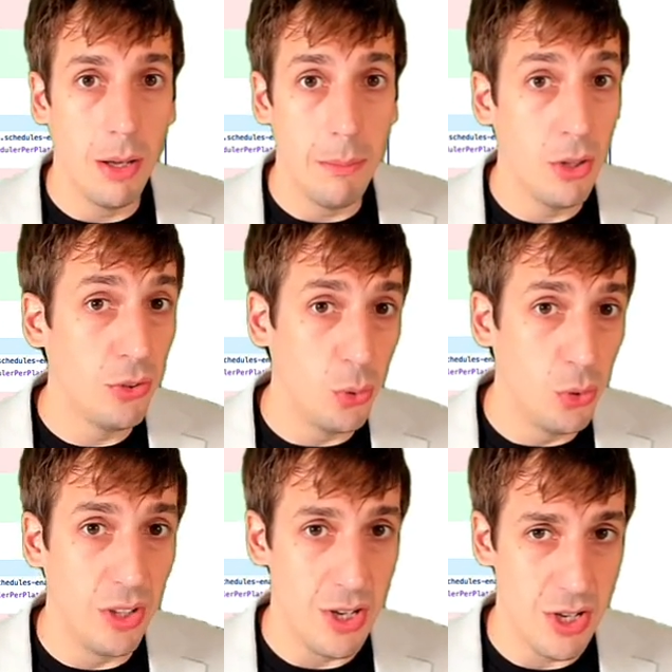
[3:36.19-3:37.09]
build
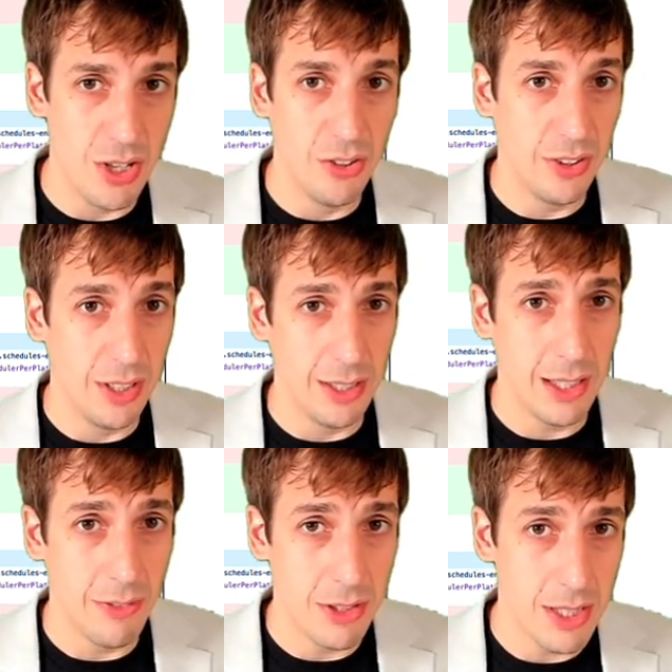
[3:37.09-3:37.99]
tools engineers at any
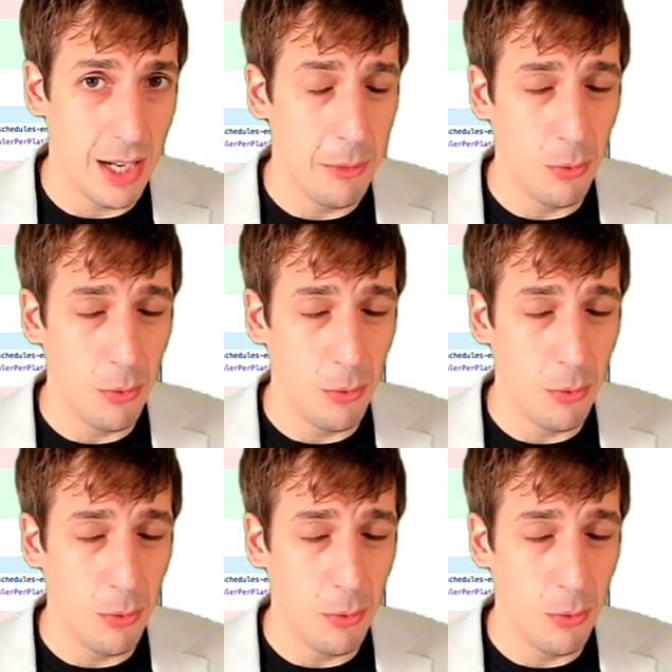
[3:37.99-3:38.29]
given time,